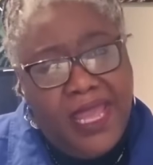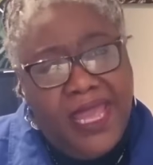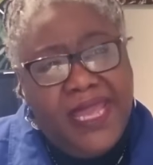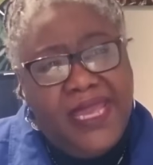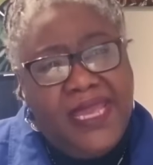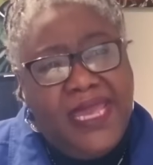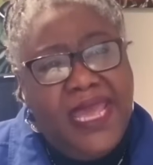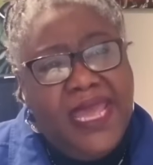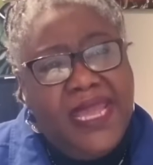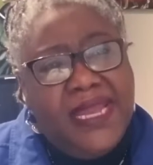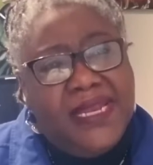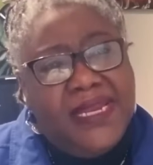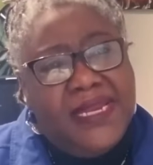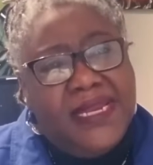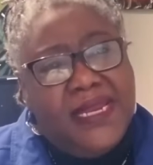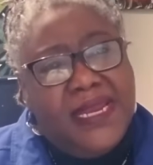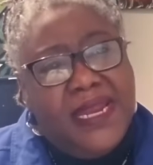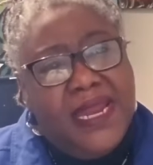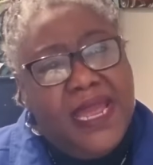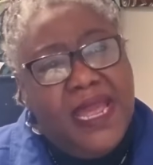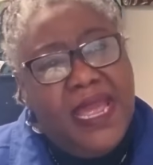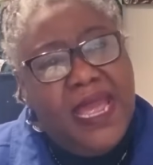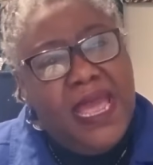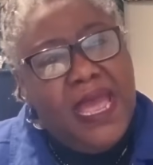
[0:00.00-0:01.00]
Again,
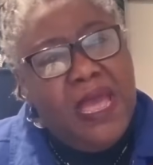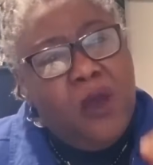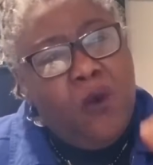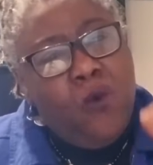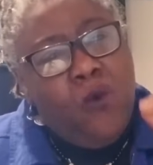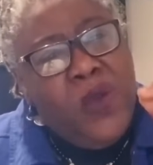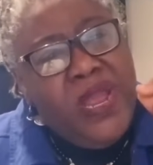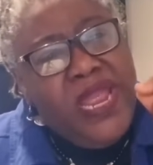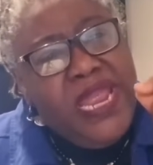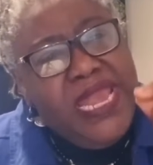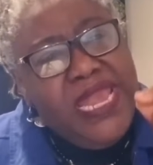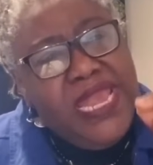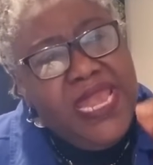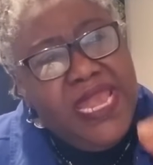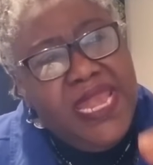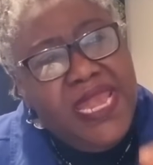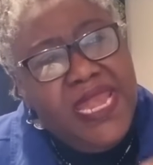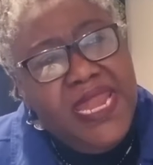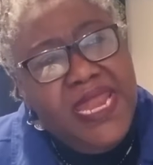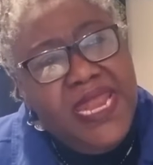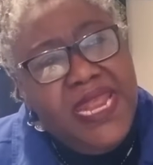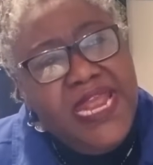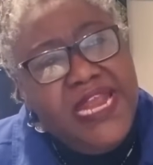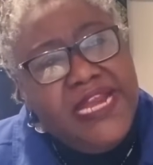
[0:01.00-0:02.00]
we
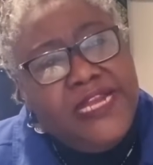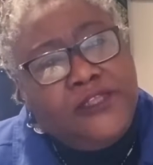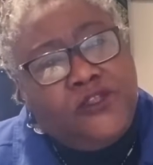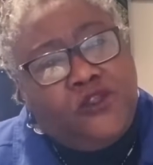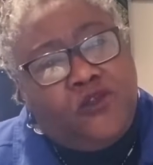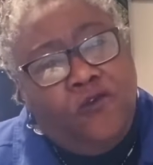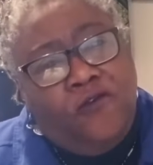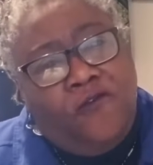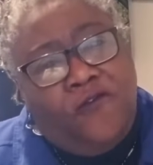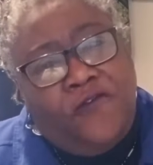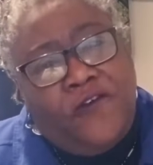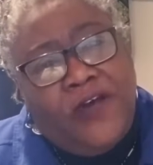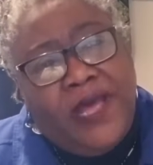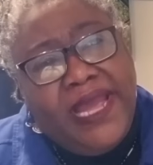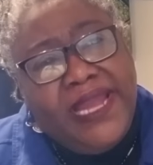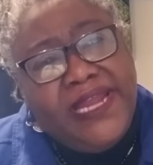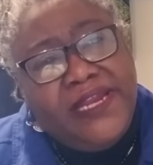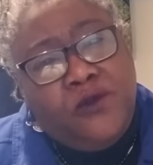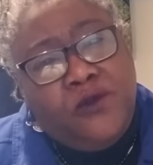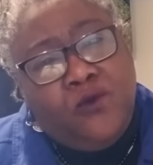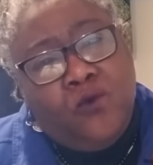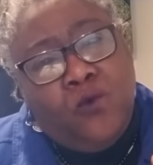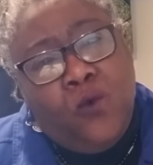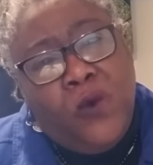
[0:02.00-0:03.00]
need to
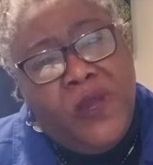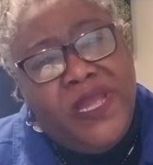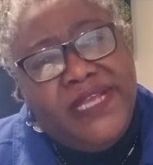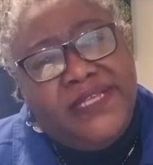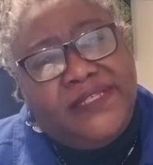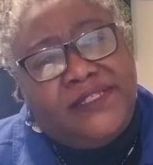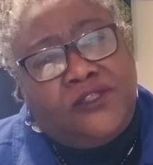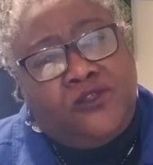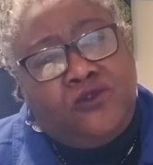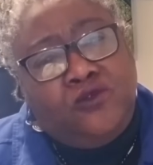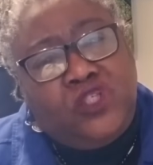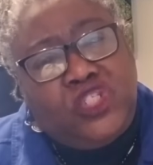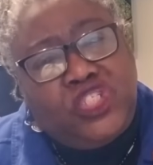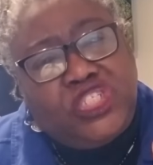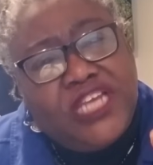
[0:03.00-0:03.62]
find ways to